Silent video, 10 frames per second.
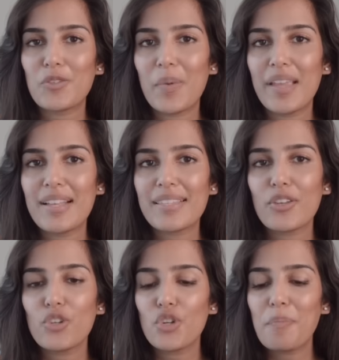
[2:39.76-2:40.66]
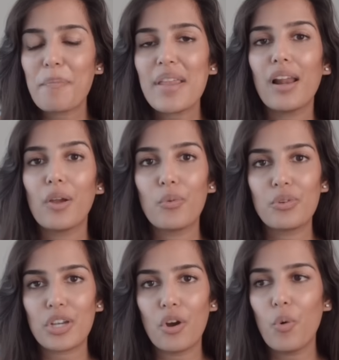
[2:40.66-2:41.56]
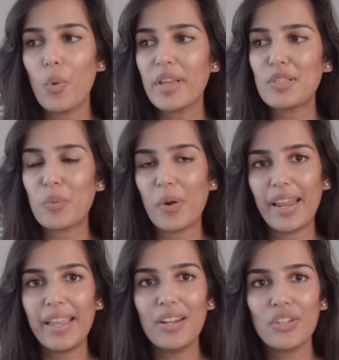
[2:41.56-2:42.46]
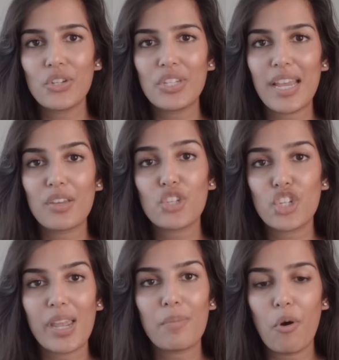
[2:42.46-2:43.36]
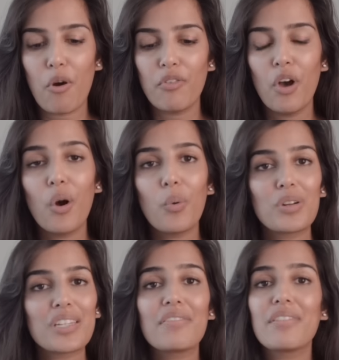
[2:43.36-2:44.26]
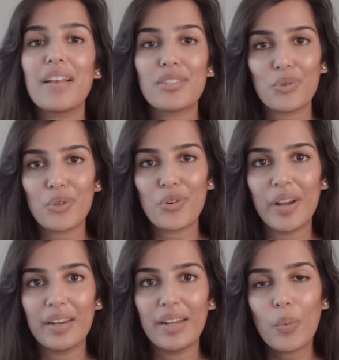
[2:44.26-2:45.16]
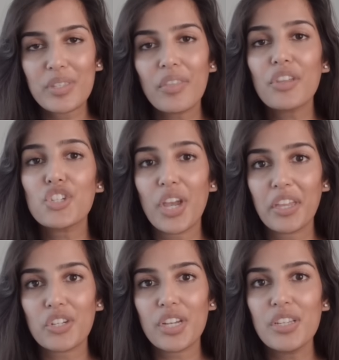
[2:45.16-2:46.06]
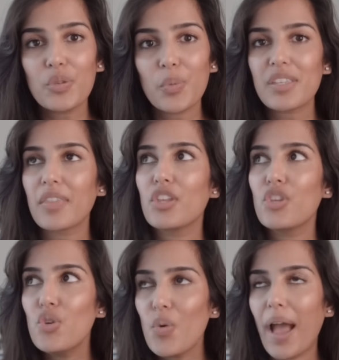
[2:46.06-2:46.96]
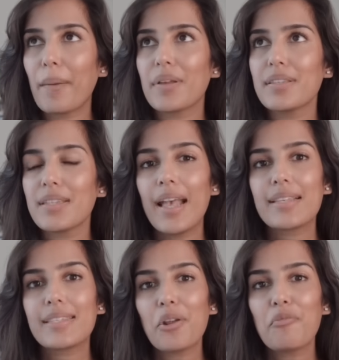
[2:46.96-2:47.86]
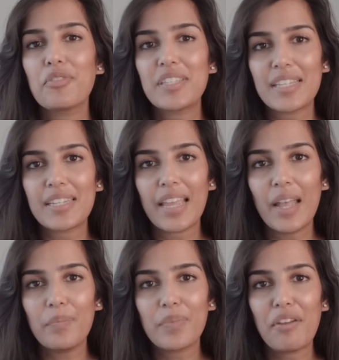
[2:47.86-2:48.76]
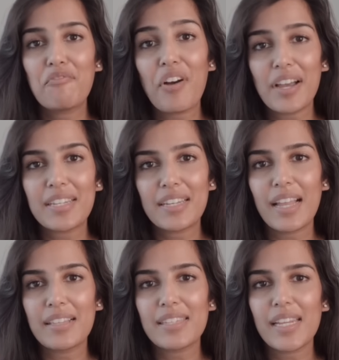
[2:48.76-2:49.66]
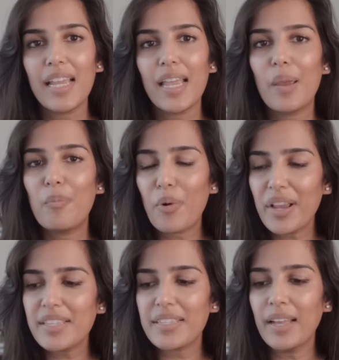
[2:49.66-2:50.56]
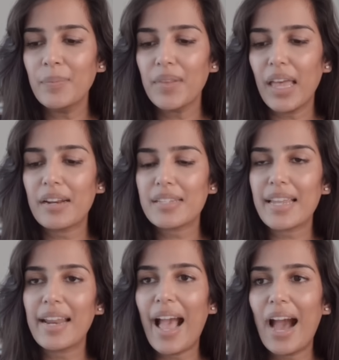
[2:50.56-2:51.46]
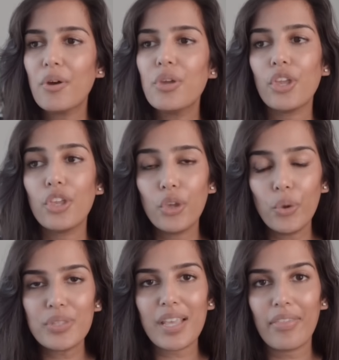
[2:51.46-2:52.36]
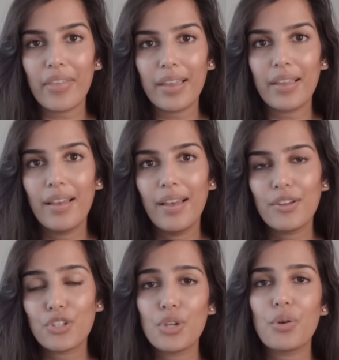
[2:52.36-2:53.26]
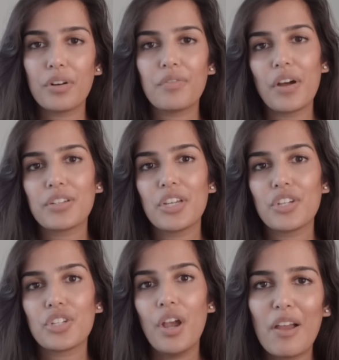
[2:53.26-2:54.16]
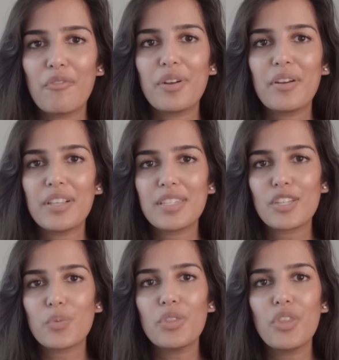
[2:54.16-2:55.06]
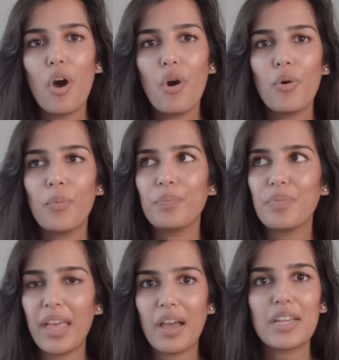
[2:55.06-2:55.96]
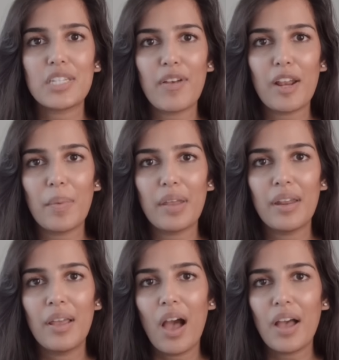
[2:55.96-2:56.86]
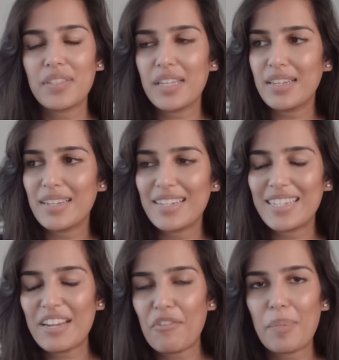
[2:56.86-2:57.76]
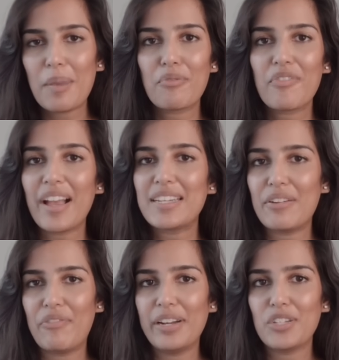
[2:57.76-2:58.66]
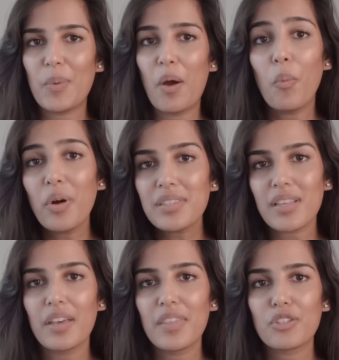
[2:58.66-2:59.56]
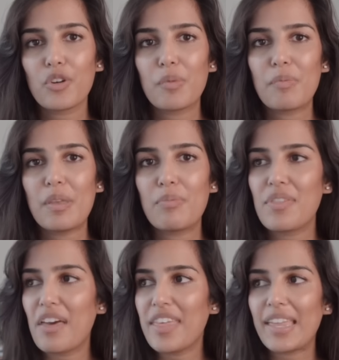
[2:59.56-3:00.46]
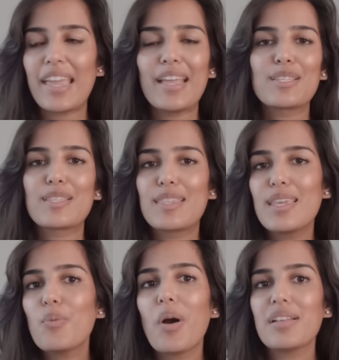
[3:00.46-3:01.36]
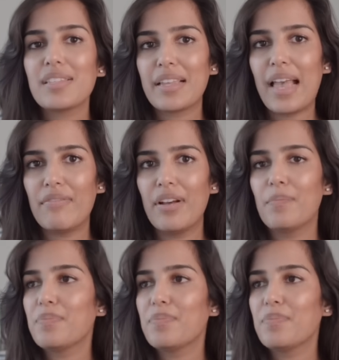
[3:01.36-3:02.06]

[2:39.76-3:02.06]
to me is that you should be like water, always willing to take the shape of whatever vessel you're in. When something changes, when something new happens, instead of resisting it and fighting against it, embrace it and understand how you can use that thing to your advantage. For instance, with the whole AI development, I've seen different people react differently to it. On one side, there's a group of people that think it is the worst thing ever.